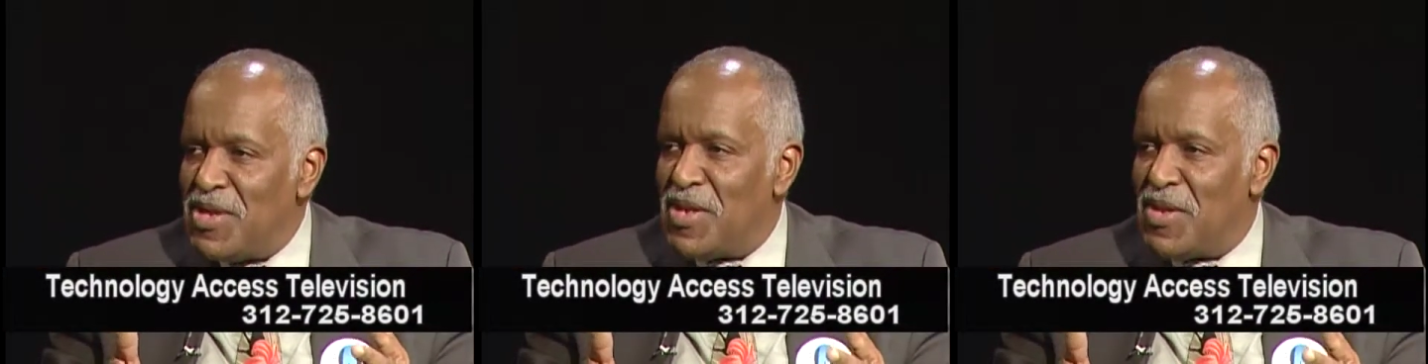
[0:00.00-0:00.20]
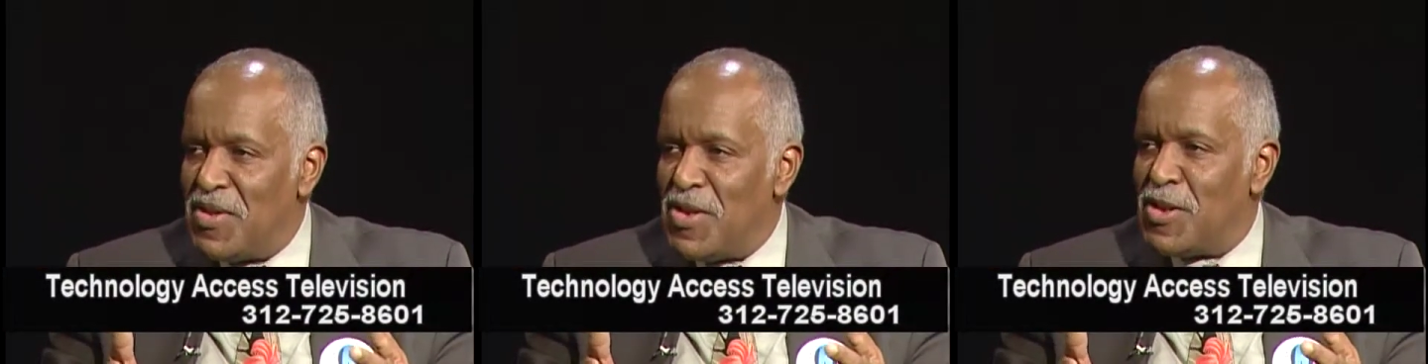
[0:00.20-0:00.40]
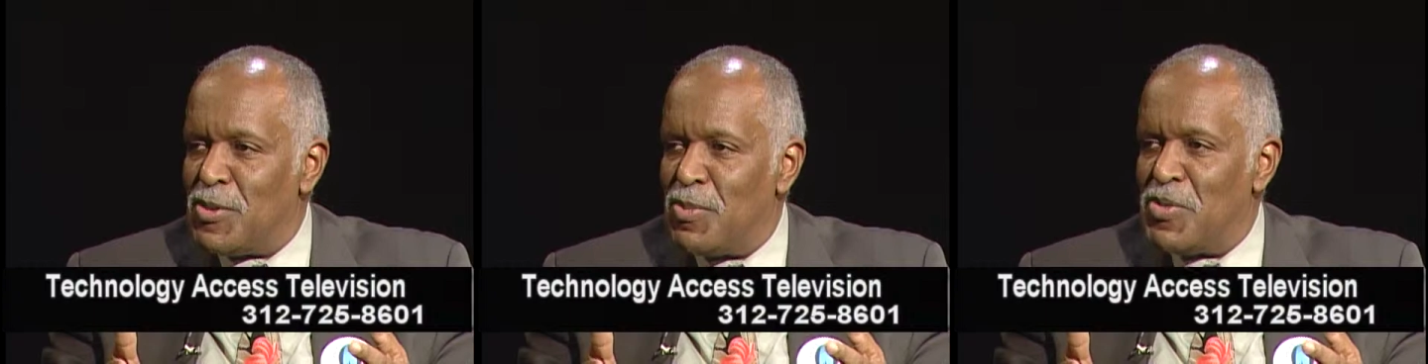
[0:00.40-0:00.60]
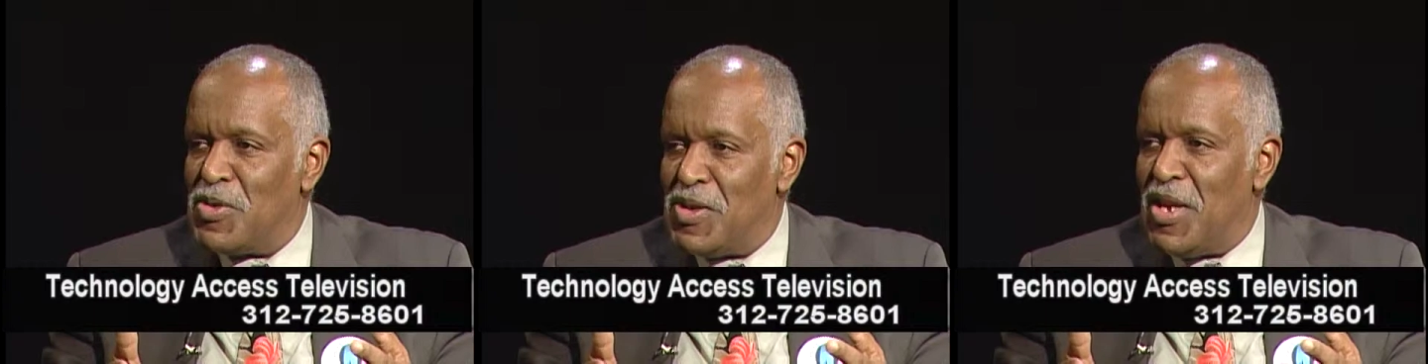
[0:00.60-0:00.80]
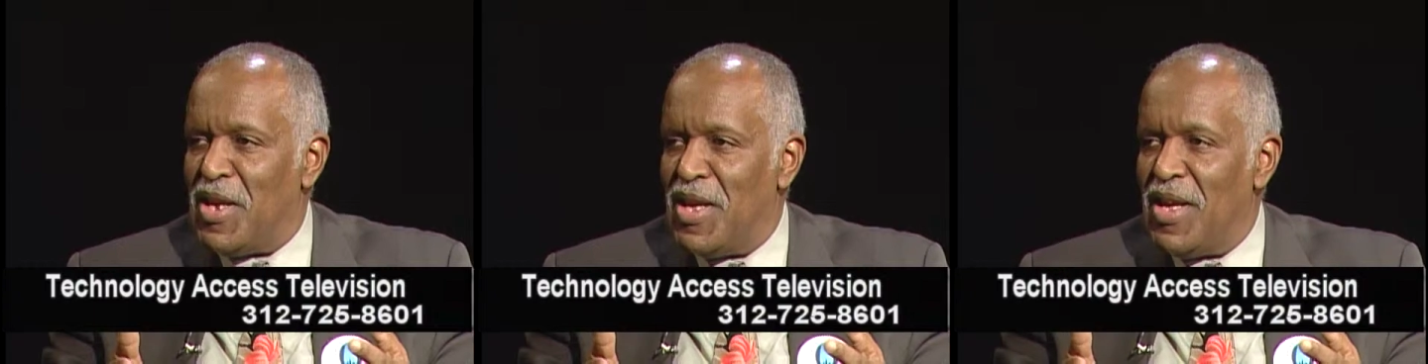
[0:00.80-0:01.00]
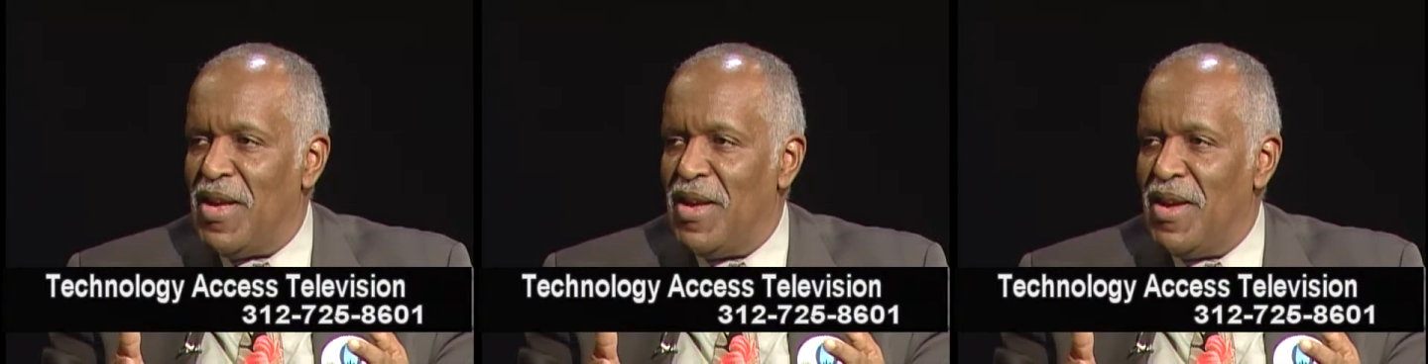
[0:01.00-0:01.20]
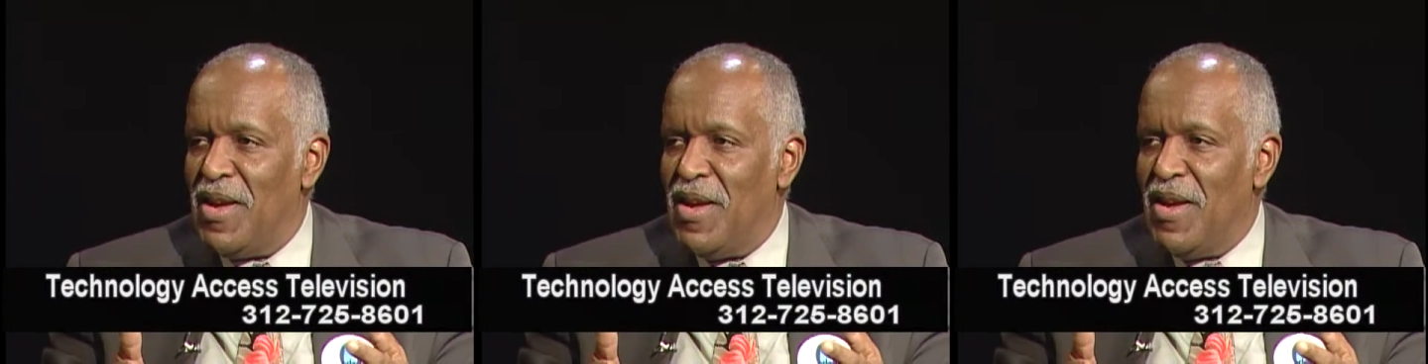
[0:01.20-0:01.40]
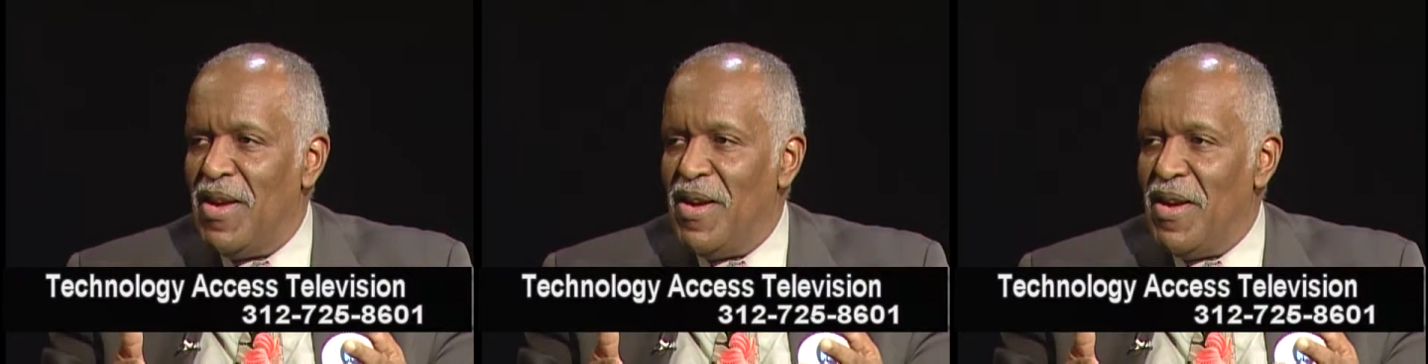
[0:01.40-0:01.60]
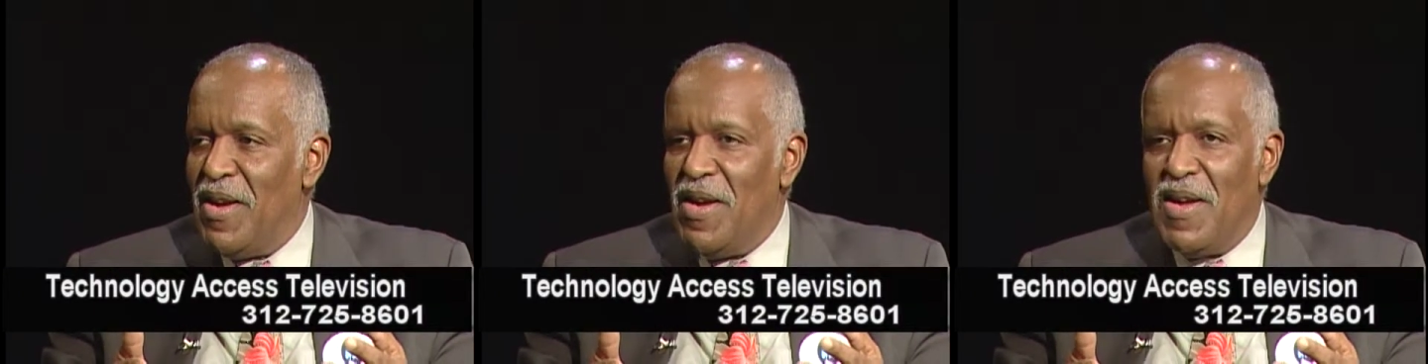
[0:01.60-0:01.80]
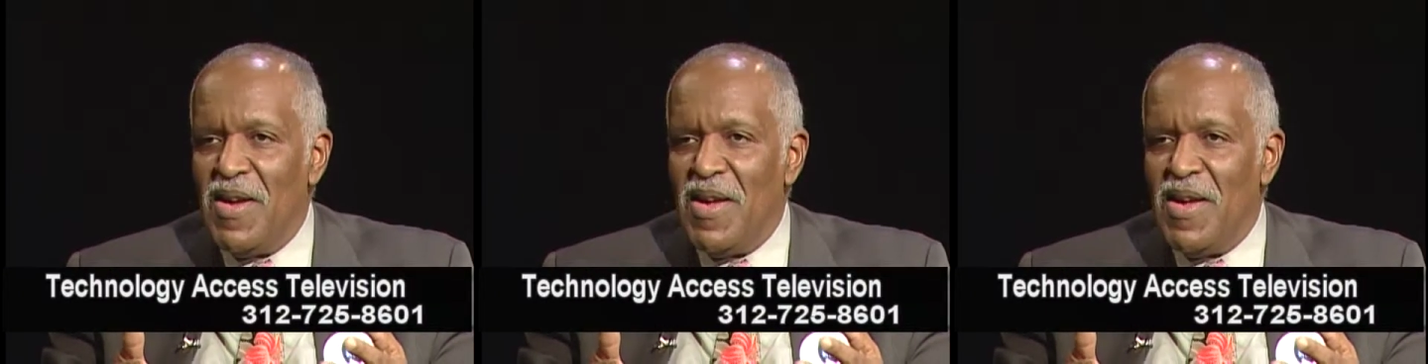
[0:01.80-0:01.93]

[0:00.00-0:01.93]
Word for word: to this city. That's right.